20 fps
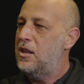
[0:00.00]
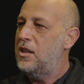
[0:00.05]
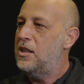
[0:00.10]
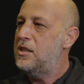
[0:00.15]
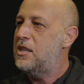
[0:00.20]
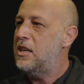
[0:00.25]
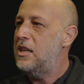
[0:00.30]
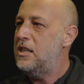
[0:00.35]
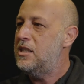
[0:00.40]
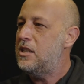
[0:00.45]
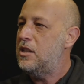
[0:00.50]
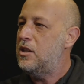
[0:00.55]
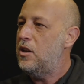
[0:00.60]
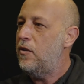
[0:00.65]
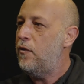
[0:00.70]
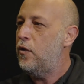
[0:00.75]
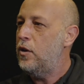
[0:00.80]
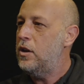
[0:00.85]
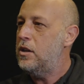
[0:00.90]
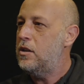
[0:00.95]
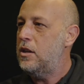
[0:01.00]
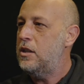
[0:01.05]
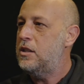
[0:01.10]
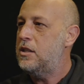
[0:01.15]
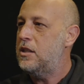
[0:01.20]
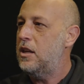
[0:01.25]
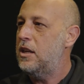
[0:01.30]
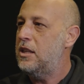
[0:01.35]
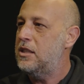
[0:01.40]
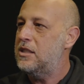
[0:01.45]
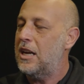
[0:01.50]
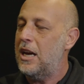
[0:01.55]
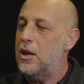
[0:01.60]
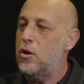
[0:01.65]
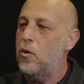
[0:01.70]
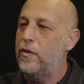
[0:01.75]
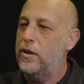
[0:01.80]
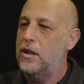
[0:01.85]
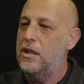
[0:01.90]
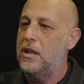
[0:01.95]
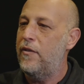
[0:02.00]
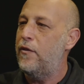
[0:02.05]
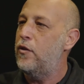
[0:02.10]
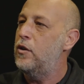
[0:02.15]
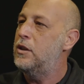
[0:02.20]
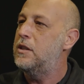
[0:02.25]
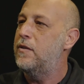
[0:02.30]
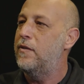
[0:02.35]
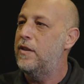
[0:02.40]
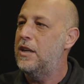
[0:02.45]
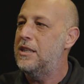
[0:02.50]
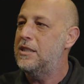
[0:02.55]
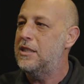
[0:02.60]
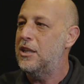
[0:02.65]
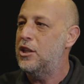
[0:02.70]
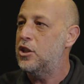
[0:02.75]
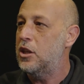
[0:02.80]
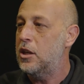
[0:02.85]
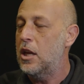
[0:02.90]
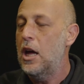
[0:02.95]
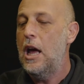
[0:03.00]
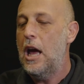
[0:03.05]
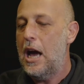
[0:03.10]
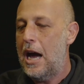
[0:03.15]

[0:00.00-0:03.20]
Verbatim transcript: it's a, it's a different, it's, a, it's kind of a different civilization.